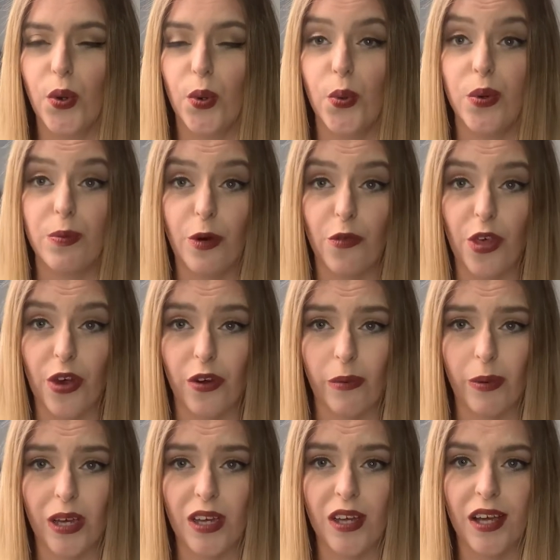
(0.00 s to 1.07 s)
with my
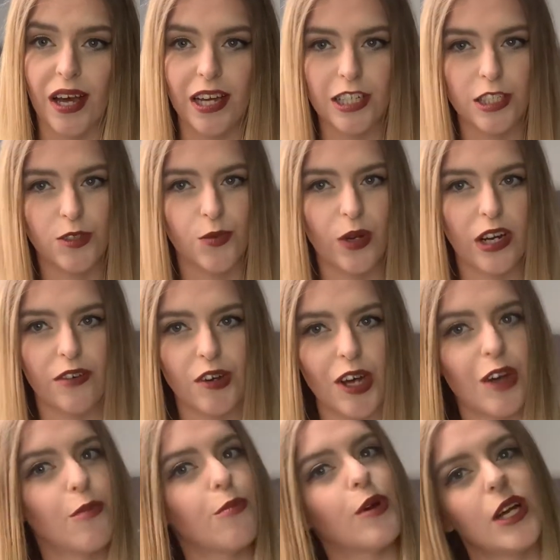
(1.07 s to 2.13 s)
therapy and whenever I
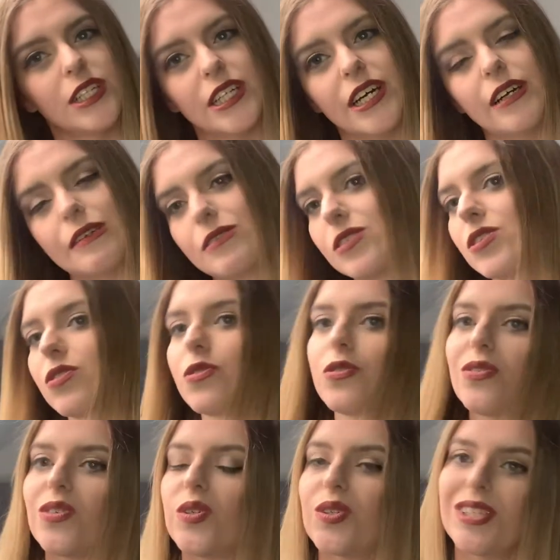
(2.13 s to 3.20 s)
have breakdowns
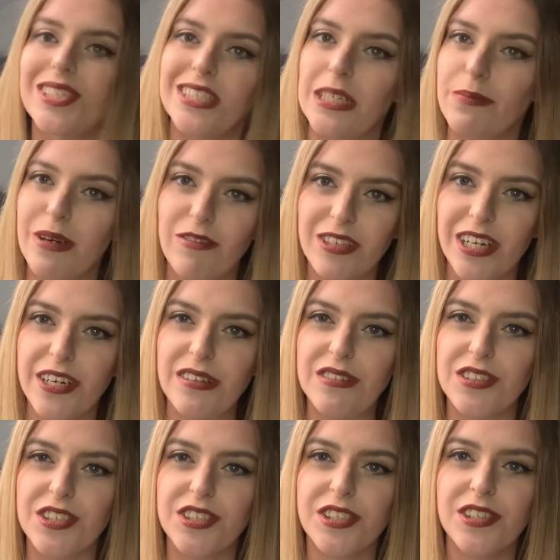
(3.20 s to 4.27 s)
or autistic
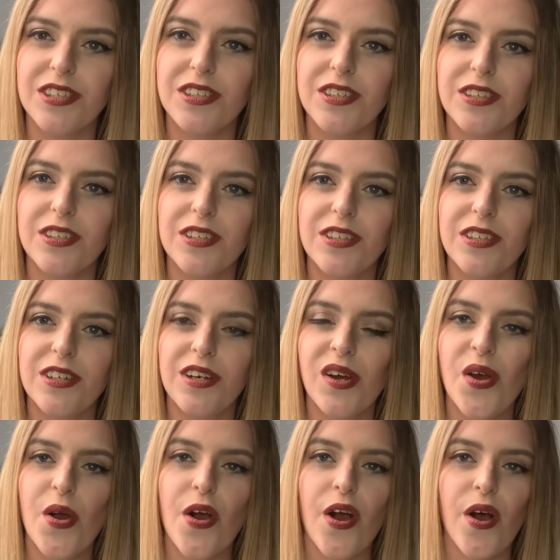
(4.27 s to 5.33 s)
meltdowns
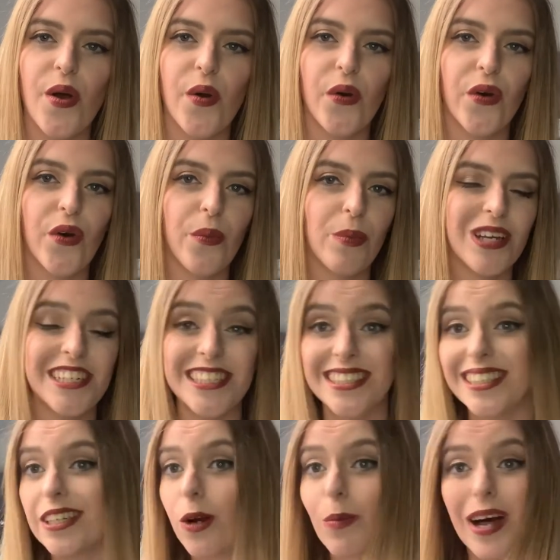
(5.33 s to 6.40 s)
or
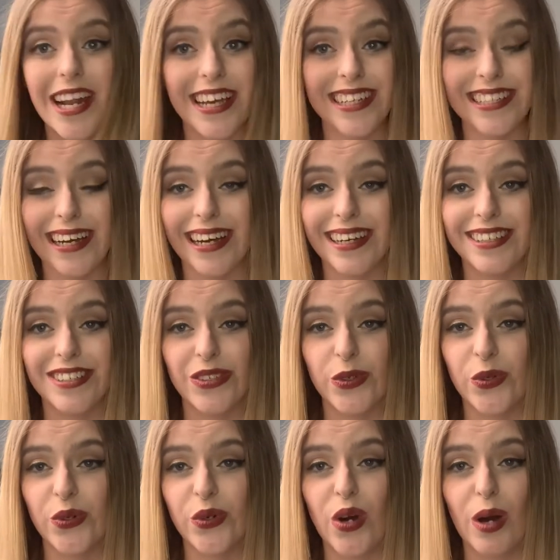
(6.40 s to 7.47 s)
PTSD or panic attacks,
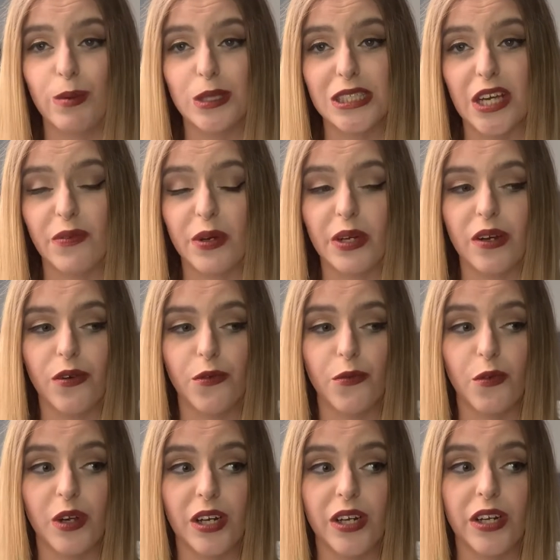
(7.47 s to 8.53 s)
or I'm just having a
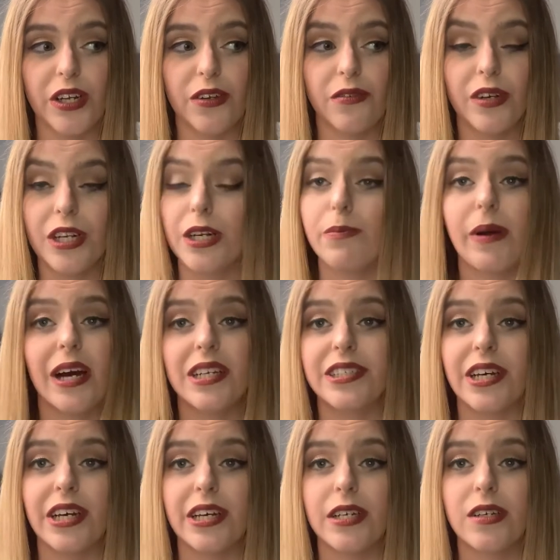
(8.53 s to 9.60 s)
really, really bad
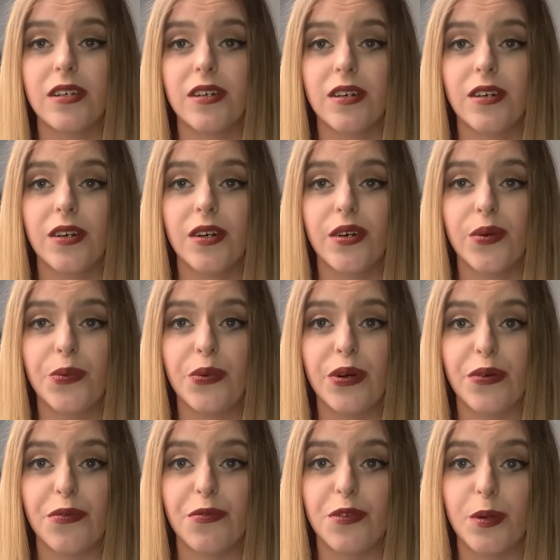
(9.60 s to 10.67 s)
day
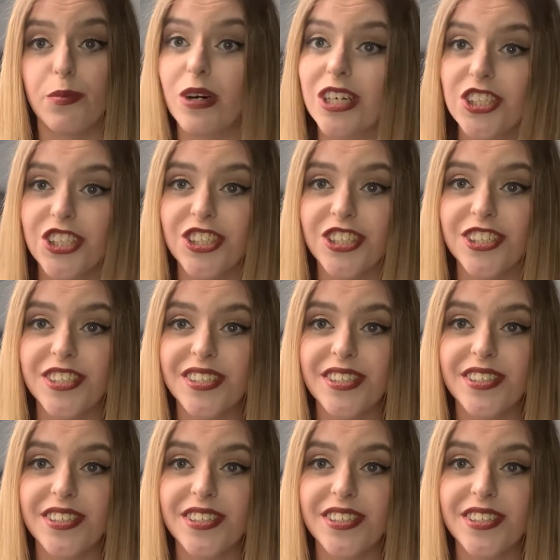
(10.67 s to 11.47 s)
with depression